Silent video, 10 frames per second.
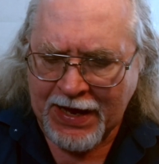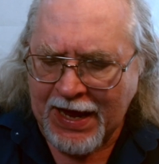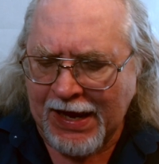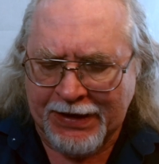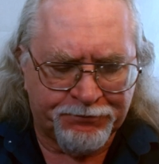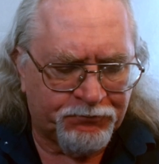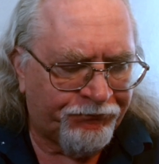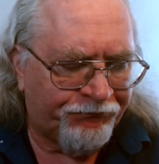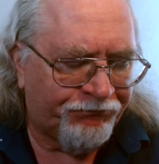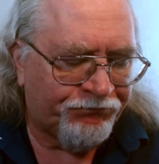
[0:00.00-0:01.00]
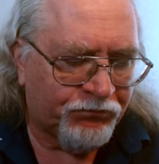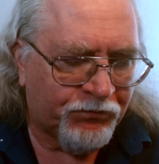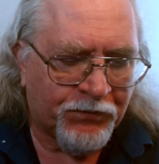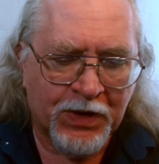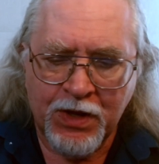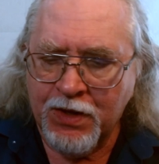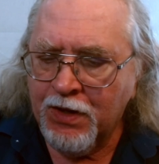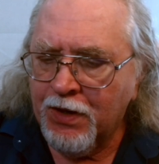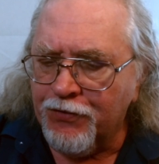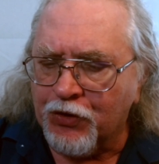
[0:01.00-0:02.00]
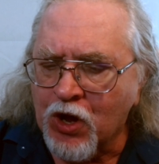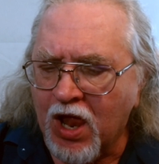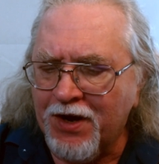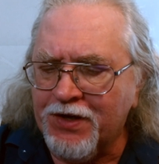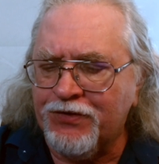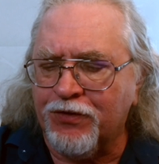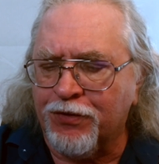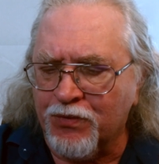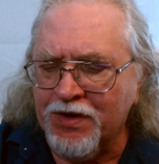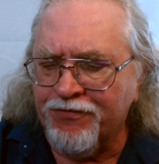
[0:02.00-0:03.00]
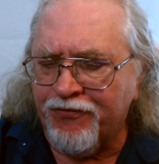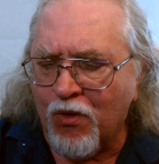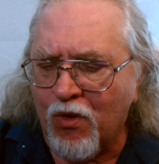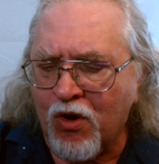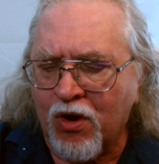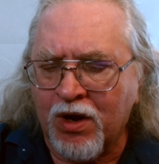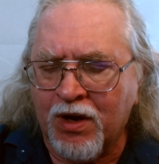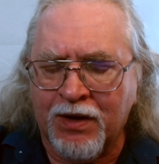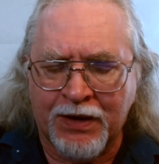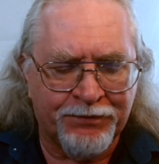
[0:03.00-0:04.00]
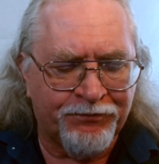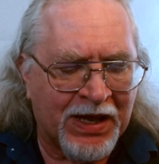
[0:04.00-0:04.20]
And they're calling this a 3-4, and